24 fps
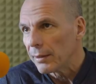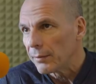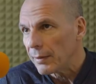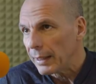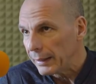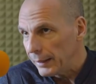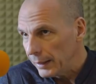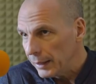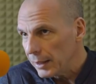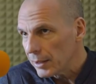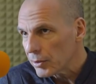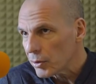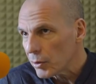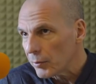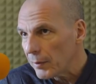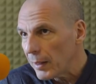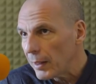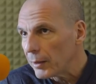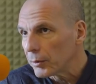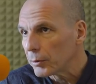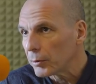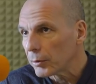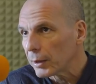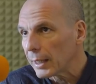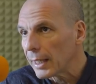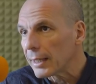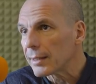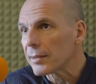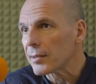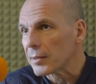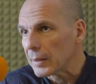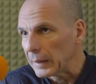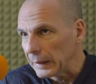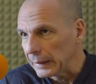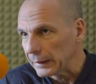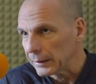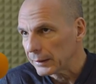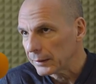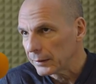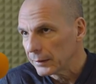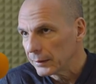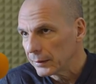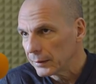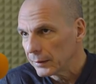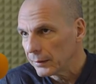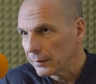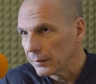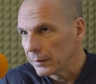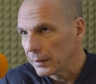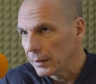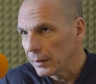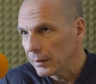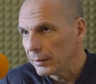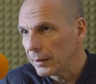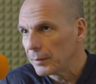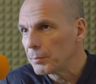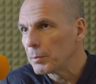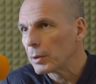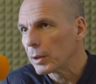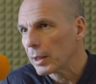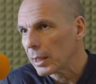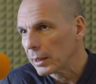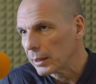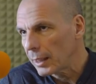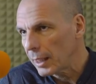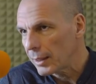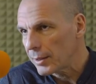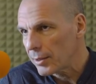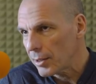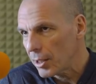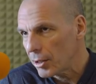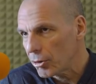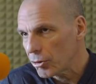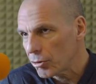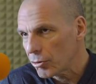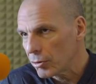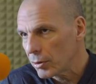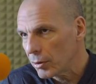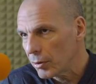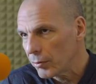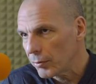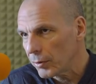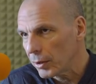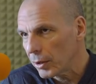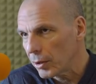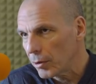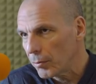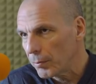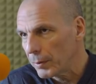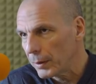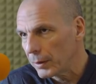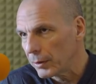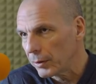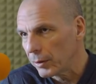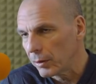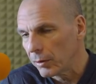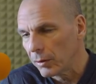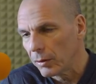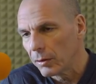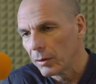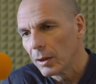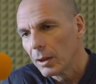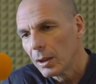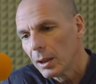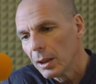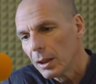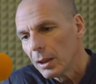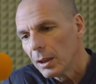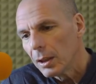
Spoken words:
have ideas of how to kickstart the democratization of the European Union.